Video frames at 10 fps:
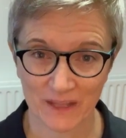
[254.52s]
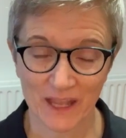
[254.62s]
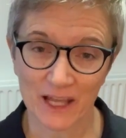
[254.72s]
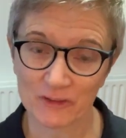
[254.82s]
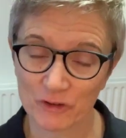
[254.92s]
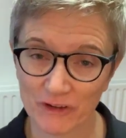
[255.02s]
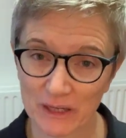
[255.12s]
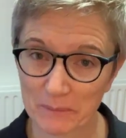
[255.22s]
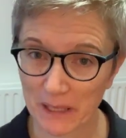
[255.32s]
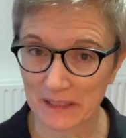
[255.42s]
And if you've had a
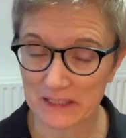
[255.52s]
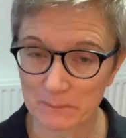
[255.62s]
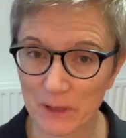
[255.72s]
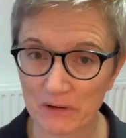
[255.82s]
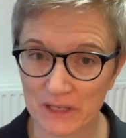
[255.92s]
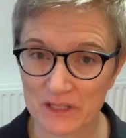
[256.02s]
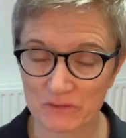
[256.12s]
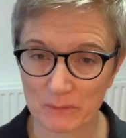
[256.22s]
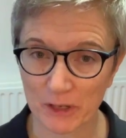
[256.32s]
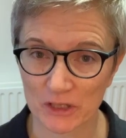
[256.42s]
bad experience
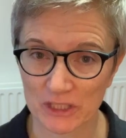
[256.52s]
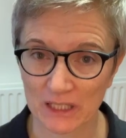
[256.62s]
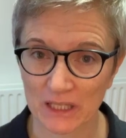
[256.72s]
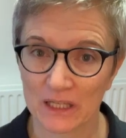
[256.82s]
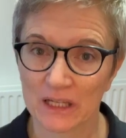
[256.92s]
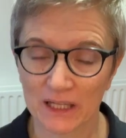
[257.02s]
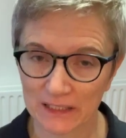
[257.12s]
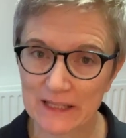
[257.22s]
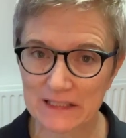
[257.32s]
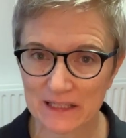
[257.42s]
rebounding, I'd
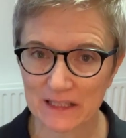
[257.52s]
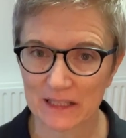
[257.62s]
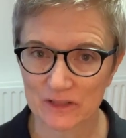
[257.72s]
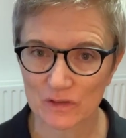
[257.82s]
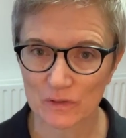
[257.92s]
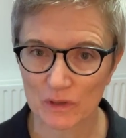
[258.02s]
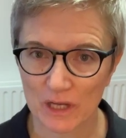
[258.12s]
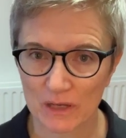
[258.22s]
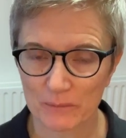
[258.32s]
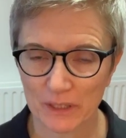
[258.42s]
like to hear that too,
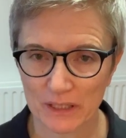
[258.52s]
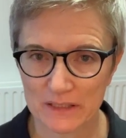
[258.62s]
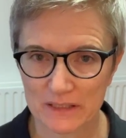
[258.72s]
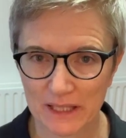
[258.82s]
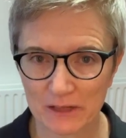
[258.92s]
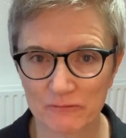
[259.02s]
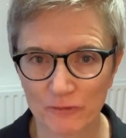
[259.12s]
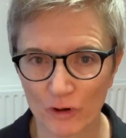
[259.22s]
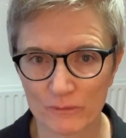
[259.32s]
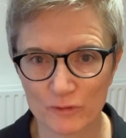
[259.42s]
because that
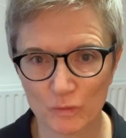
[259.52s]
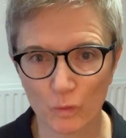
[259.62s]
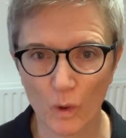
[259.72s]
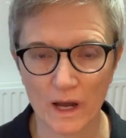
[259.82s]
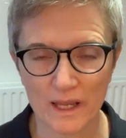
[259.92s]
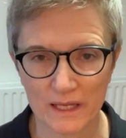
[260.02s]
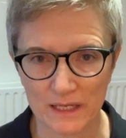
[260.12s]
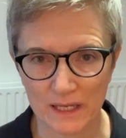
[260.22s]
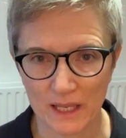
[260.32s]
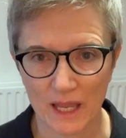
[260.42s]
informs
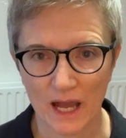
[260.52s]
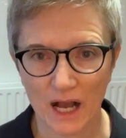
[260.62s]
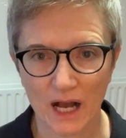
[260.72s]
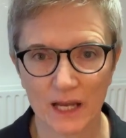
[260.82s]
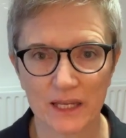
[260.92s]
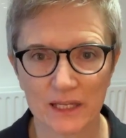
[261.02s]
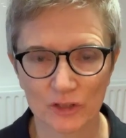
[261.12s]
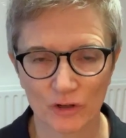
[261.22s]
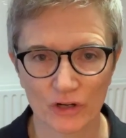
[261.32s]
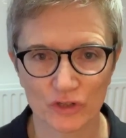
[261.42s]
why I
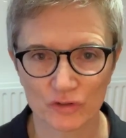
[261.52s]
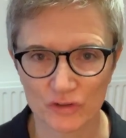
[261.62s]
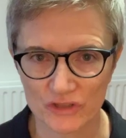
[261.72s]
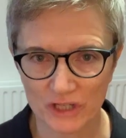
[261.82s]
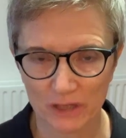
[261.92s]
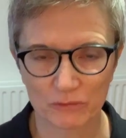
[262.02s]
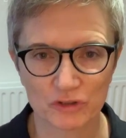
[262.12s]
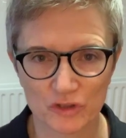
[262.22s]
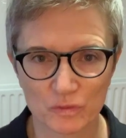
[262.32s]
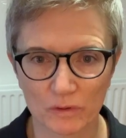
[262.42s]
encourage you to start with
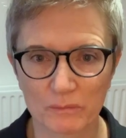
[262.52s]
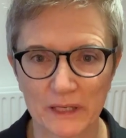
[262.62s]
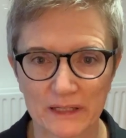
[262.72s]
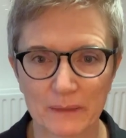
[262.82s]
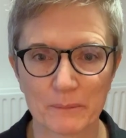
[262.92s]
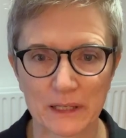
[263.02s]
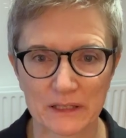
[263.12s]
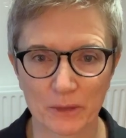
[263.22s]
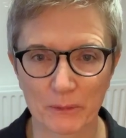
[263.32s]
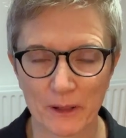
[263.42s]
just 1 minute and build
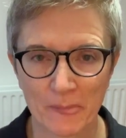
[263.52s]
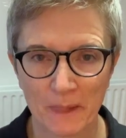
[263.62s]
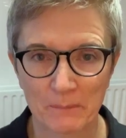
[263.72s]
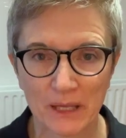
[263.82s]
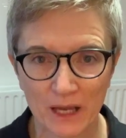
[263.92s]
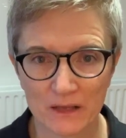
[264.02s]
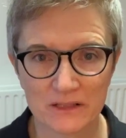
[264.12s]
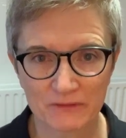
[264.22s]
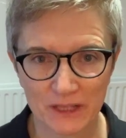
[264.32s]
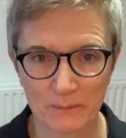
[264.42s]
up. Because
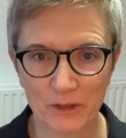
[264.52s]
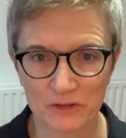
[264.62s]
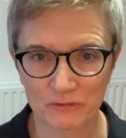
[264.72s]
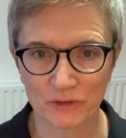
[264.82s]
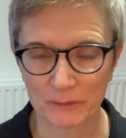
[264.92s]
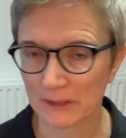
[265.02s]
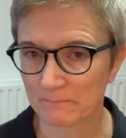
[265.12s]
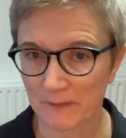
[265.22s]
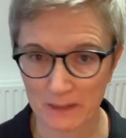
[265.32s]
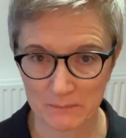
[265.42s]
of the amount of women
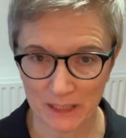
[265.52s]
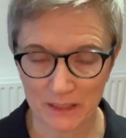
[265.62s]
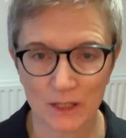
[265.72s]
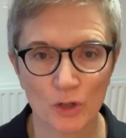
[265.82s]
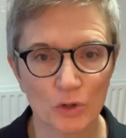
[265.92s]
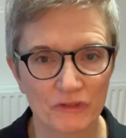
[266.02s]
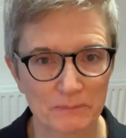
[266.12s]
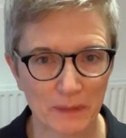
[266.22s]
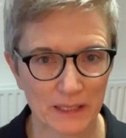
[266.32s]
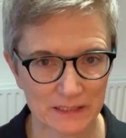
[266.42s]
and men who've had
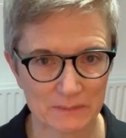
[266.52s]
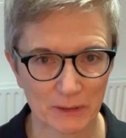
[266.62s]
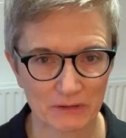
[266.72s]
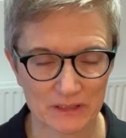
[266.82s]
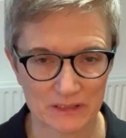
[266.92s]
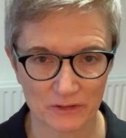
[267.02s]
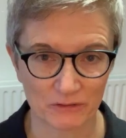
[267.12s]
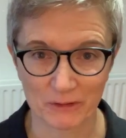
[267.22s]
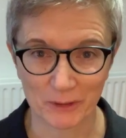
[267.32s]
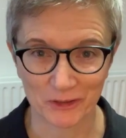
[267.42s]
bad experiences on a
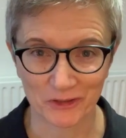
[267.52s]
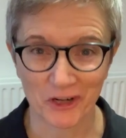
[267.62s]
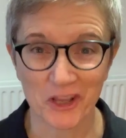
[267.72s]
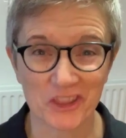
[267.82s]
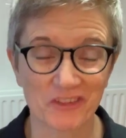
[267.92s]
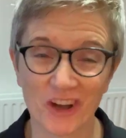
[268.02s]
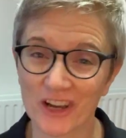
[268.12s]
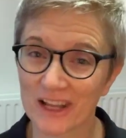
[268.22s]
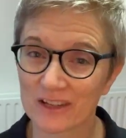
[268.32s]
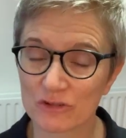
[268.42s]
rebounder. They've gone
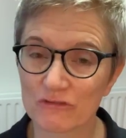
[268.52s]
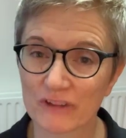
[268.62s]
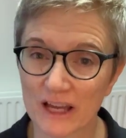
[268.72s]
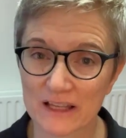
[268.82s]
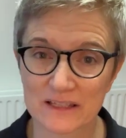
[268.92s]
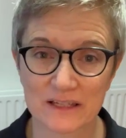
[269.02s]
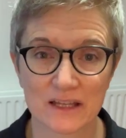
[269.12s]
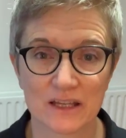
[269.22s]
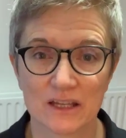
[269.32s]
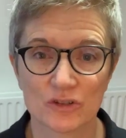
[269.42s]
at it too fast,
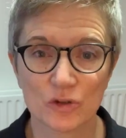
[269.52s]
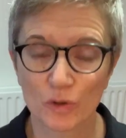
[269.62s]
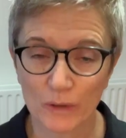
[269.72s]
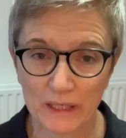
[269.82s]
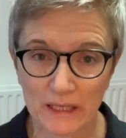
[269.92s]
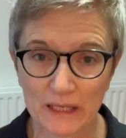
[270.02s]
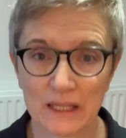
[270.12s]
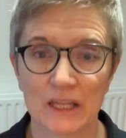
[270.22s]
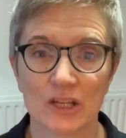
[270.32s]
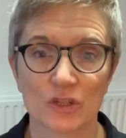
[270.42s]
too quick,
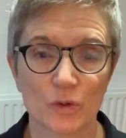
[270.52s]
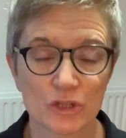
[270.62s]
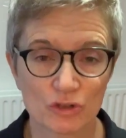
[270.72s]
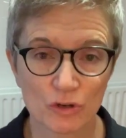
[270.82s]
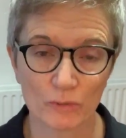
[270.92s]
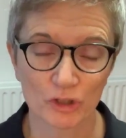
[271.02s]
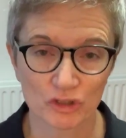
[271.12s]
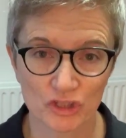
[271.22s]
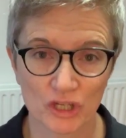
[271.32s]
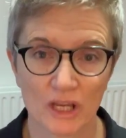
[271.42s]
doing too
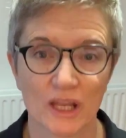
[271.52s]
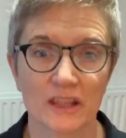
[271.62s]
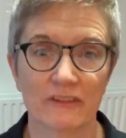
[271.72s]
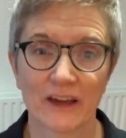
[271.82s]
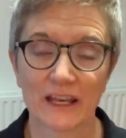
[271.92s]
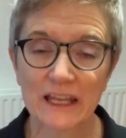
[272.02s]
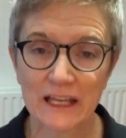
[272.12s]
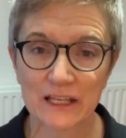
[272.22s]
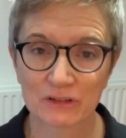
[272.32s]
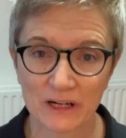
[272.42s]
much. They've had a
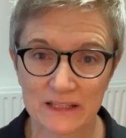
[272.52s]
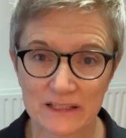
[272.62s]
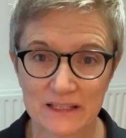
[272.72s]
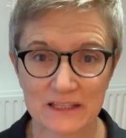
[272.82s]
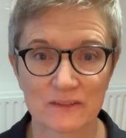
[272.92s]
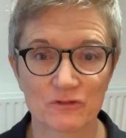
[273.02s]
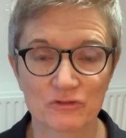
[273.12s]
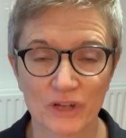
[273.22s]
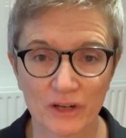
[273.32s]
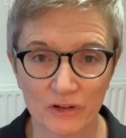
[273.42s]
healing crisis. They've
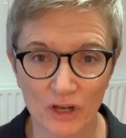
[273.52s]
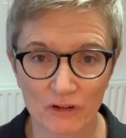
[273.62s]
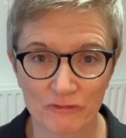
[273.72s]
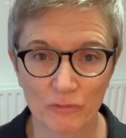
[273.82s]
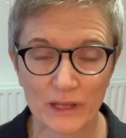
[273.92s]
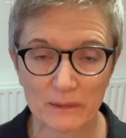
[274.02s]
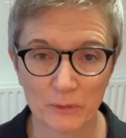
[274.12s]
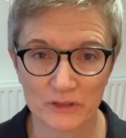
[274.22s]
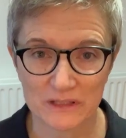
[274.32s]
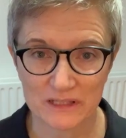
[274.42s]
triggered off weak
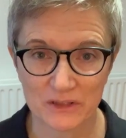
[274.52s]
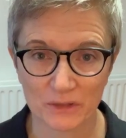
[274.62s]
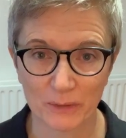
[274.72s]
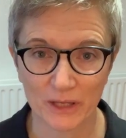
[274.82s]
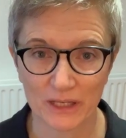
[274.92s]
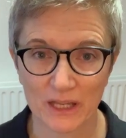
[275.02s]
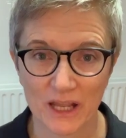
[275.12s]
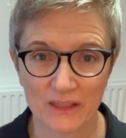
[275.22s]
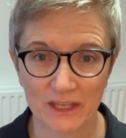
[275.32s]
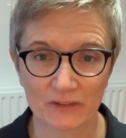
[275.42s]
muscles in their body
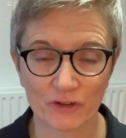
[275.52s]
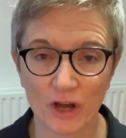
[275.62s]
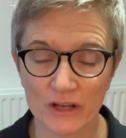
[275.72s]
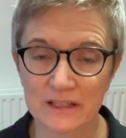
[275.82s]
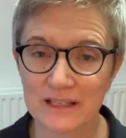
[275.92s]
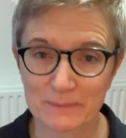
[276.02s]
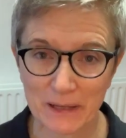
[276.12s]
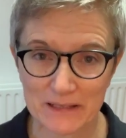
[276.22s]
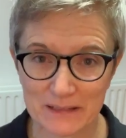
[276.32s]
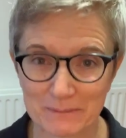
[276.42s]
that have gone into
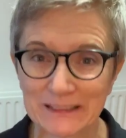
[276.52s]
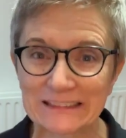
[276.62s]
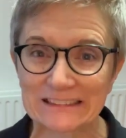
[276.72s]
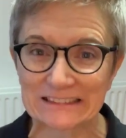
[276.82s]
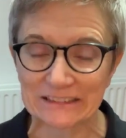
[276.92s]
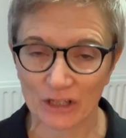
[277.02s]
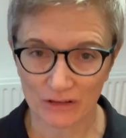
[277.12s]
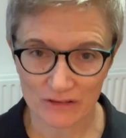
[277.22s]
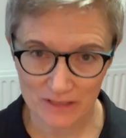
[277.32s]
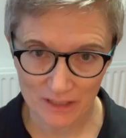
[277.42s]
spasm,
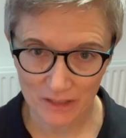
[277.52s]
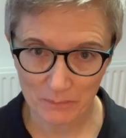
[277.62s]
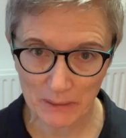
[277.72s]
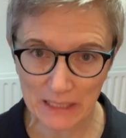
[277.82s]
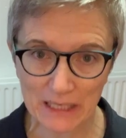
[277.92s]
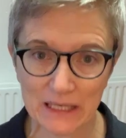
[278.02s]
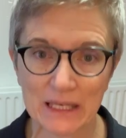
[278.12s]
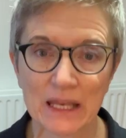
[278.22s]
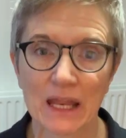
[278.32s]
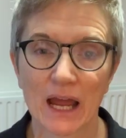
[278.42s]
caused a lot of
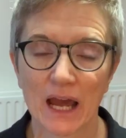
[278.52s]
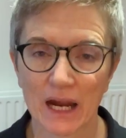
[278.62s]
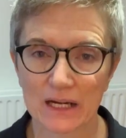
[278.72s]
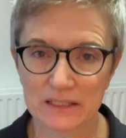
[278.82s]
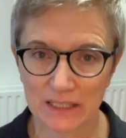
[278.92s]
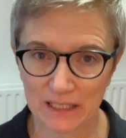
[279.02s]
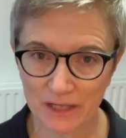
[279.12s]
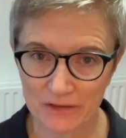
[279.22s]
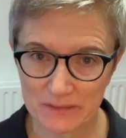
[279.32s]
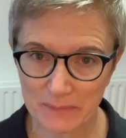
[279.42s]
pain, hard to get
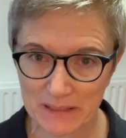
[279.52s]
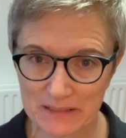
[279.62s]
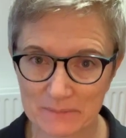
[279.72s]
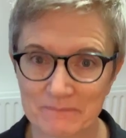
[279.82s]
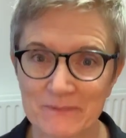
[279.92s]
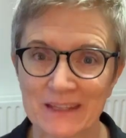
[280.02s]
out of spasm,